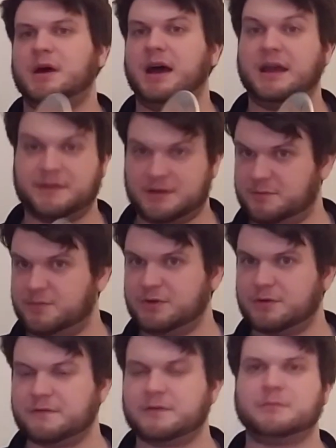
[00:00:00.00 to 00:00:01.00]
I think,
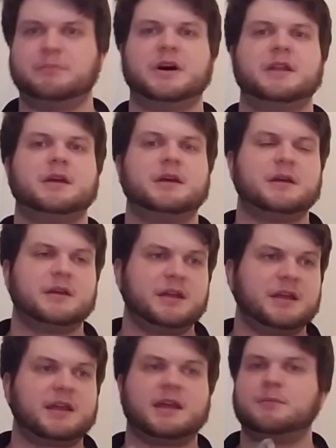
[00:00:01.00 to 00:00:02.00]
beautiful, but
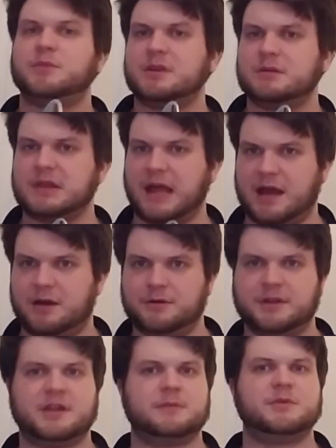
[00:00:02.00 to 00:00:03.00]
it can be loud,
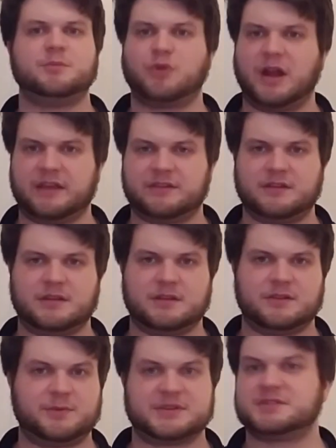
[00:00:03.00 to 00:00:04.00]
it can be brassy,
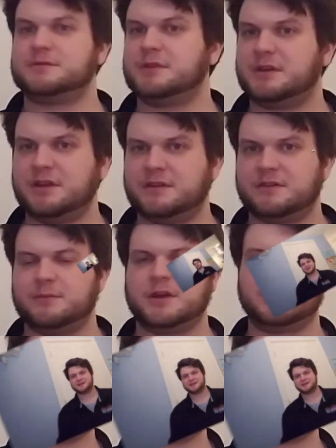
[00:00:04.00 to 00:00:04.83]
especially when it needs to be.